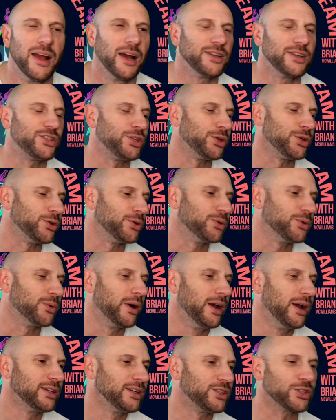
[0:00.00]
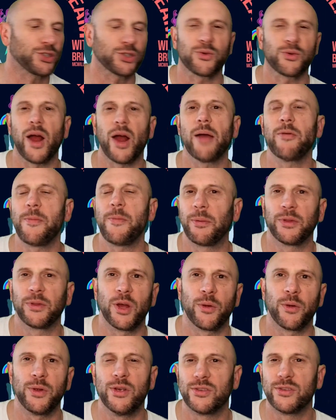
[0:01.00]
To describe a people that
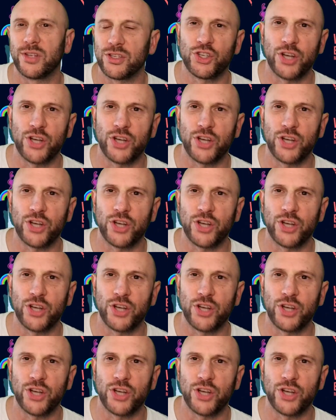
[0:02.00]
were used as